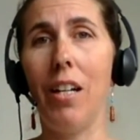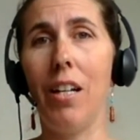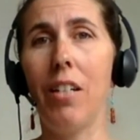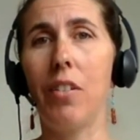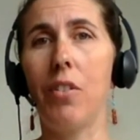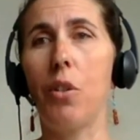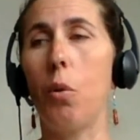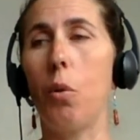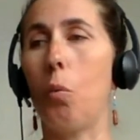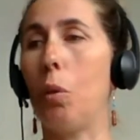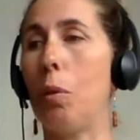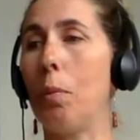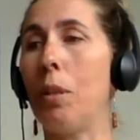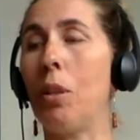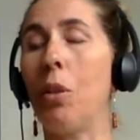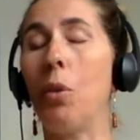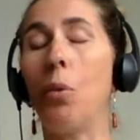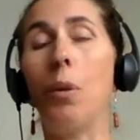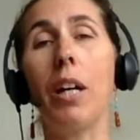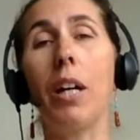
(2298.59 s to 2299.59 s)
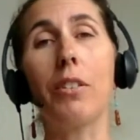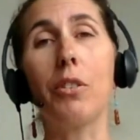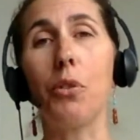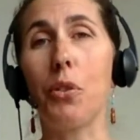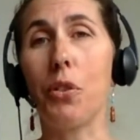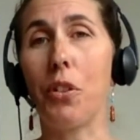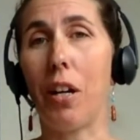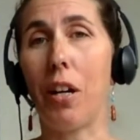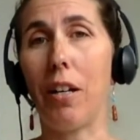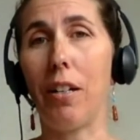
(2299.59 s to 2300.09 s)
So women who
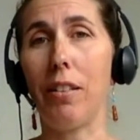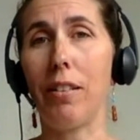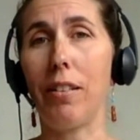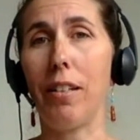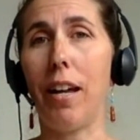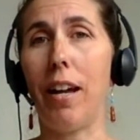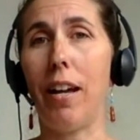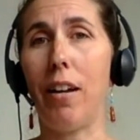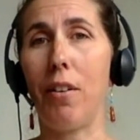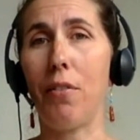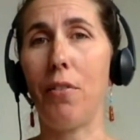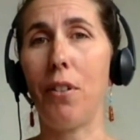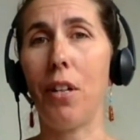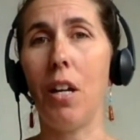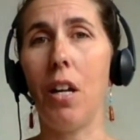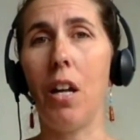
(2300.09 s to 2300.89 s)
exercise have